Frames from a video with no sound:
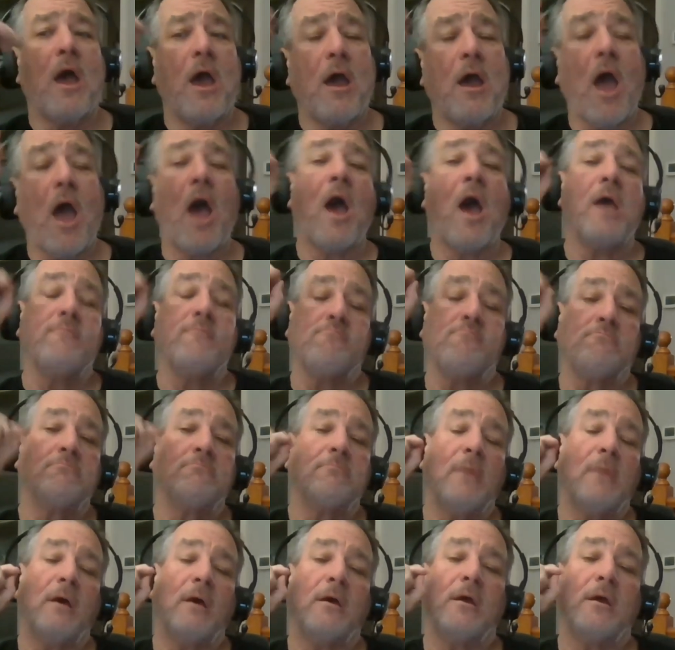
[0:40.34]

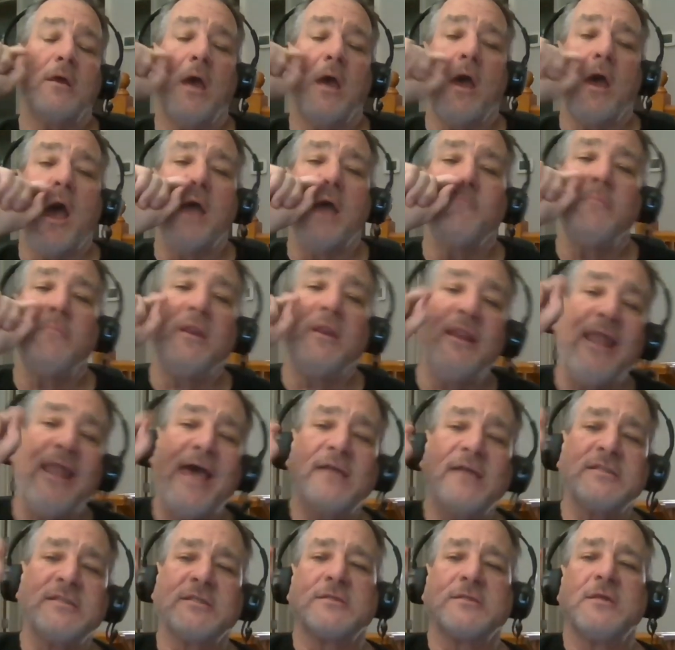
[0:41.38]
I'm
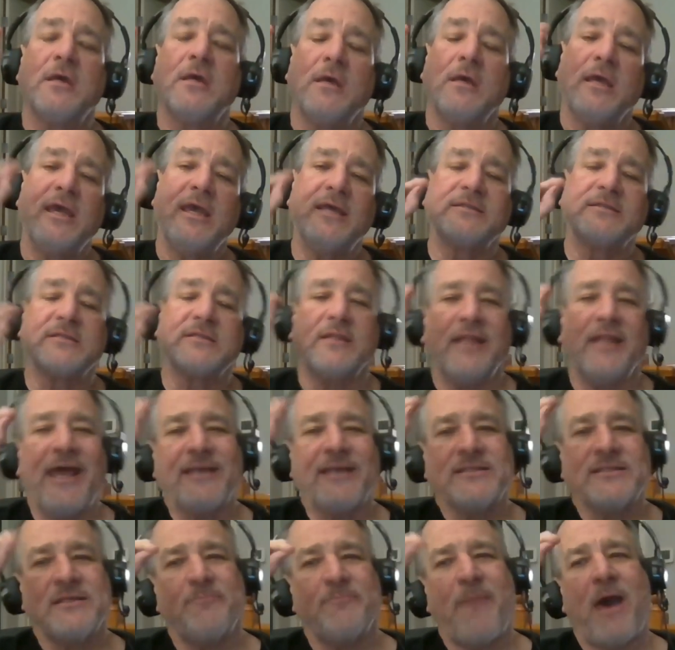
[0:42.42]
less. It's
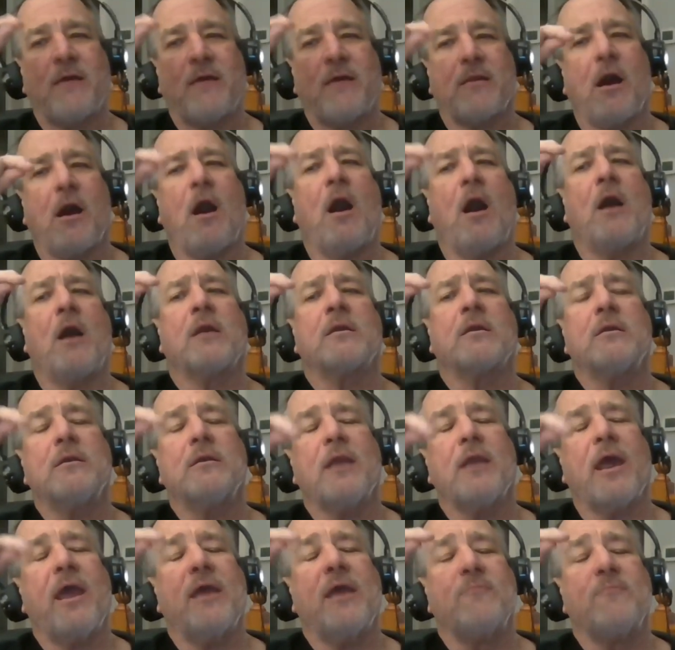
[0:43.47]
less about honored
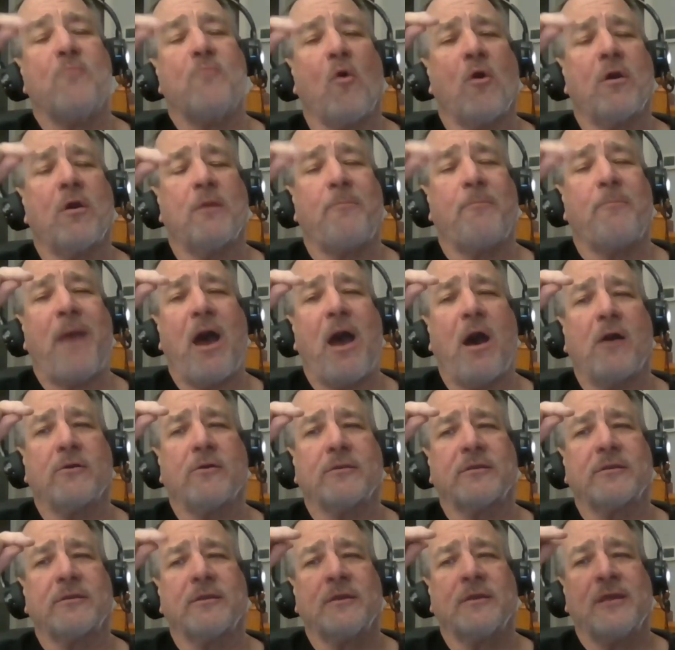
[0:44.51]
and more
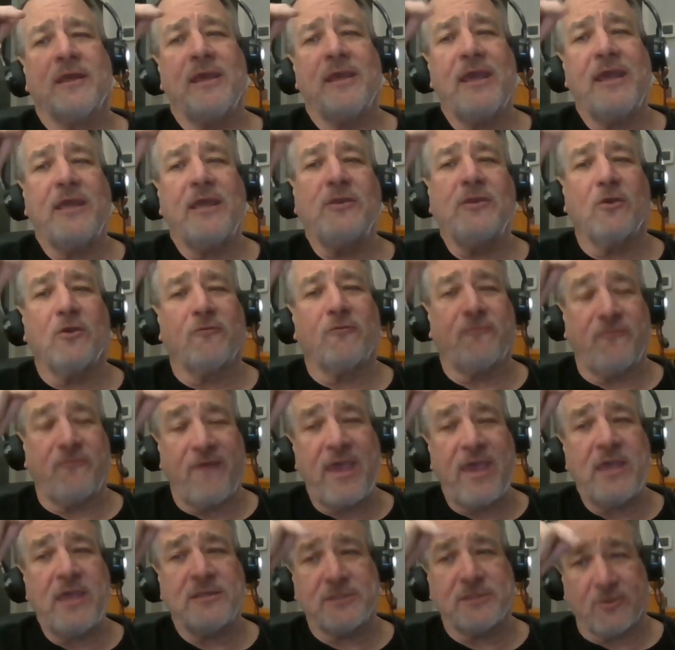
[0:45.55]
about in your
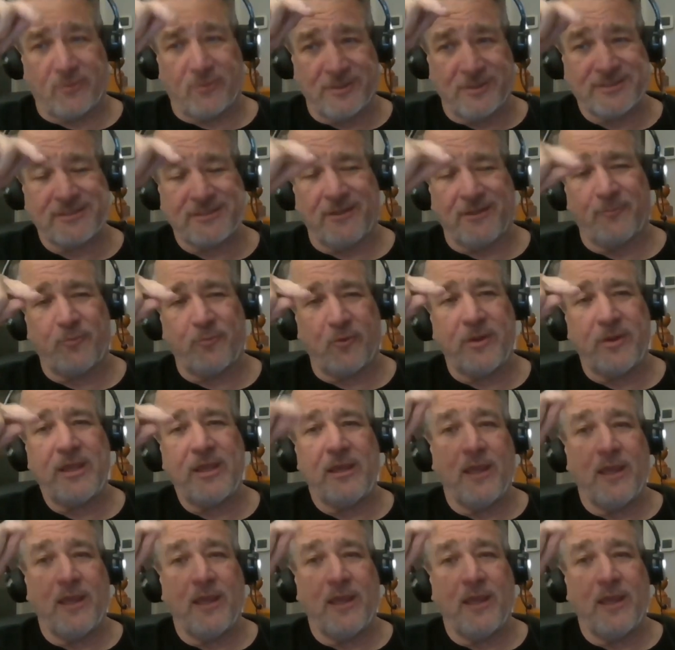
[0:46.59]
face, Chris Lapre.